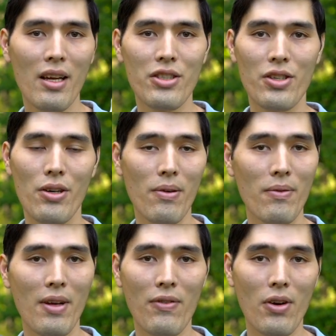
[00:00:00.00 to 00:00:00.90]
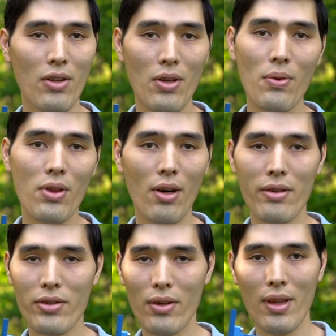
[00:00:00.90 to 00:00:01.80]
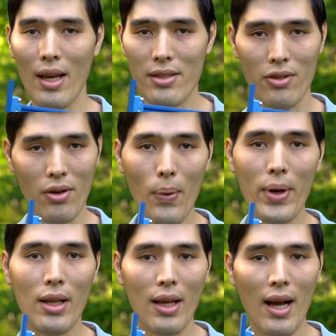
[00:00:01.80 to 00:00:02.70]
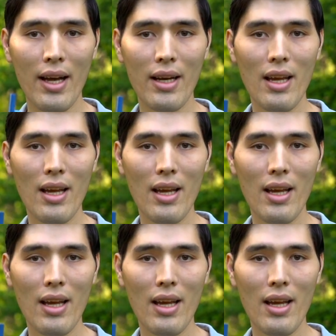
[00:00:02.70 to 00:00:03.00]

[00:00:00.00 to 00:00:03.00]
So if you're a youth archer that's growing a lot,